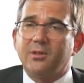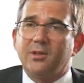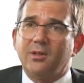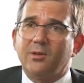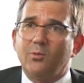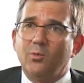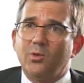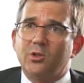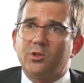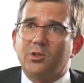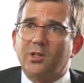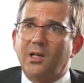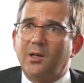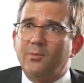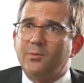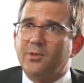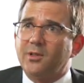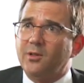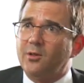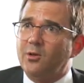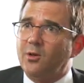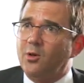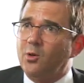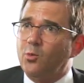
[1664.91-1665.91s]
which comes
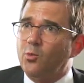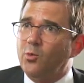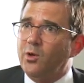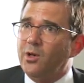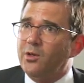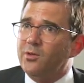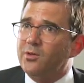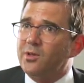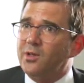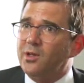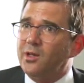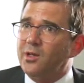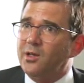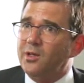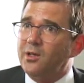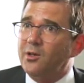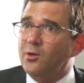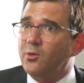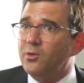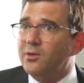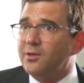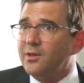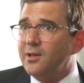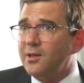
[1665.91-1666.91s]
along with
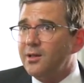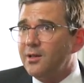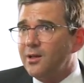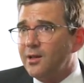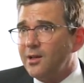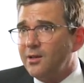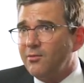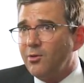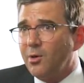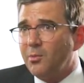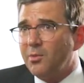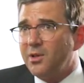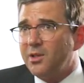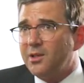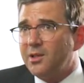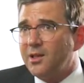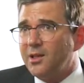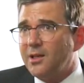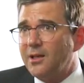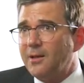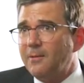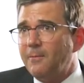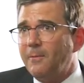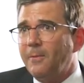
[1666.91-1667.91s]
nausea and
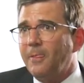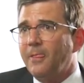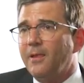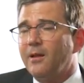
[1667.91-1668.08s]
vomiting.